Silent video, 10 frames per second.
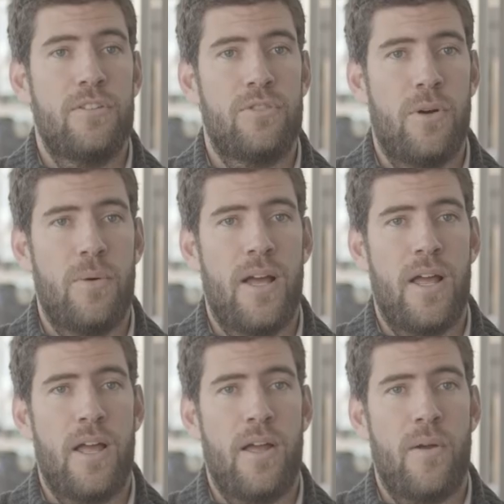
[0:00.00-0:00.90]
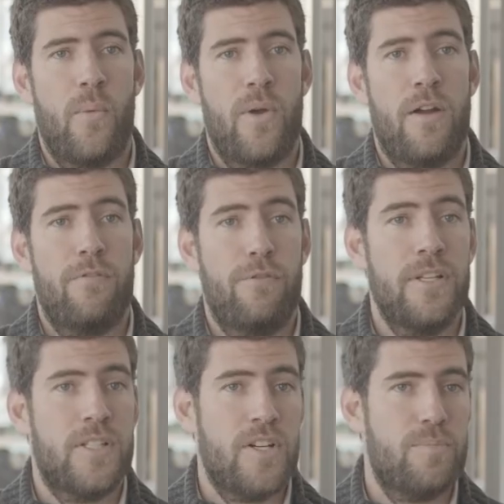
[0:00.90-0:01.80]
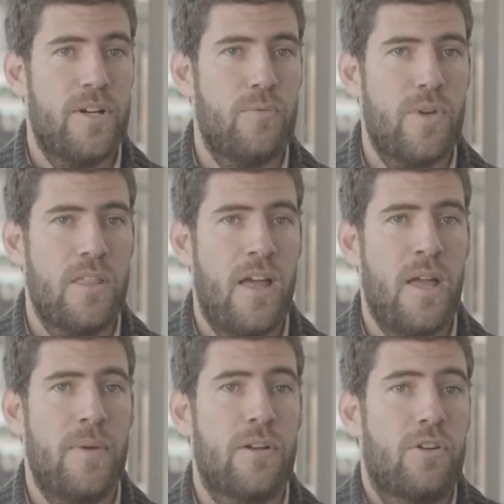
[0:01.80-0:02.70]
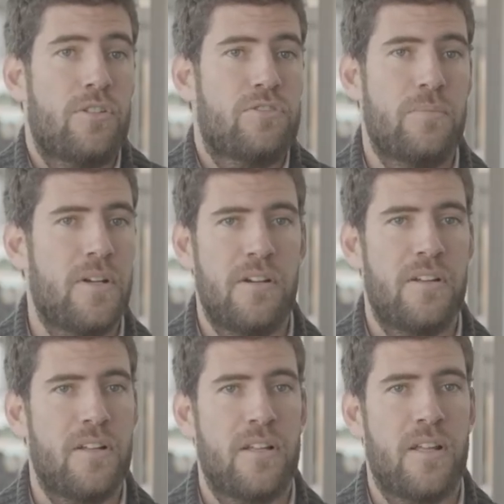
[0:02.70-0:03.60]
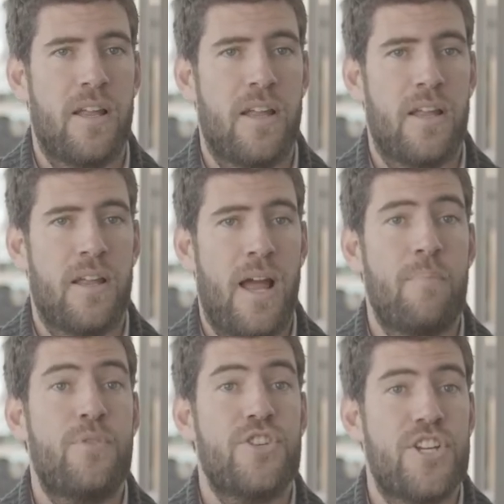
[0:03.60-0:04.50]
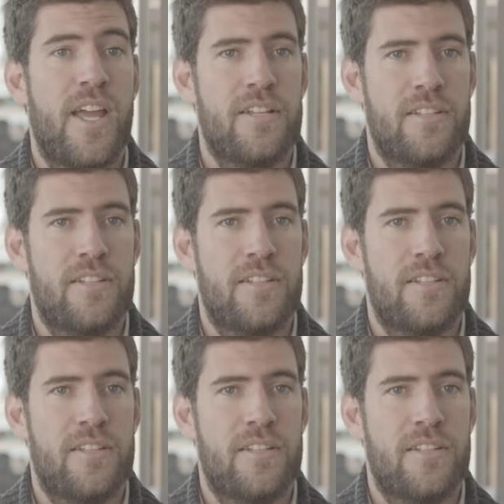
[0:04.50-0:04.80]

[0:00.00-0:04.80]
so uh, we are fully transparent with them and customer uh, appreciates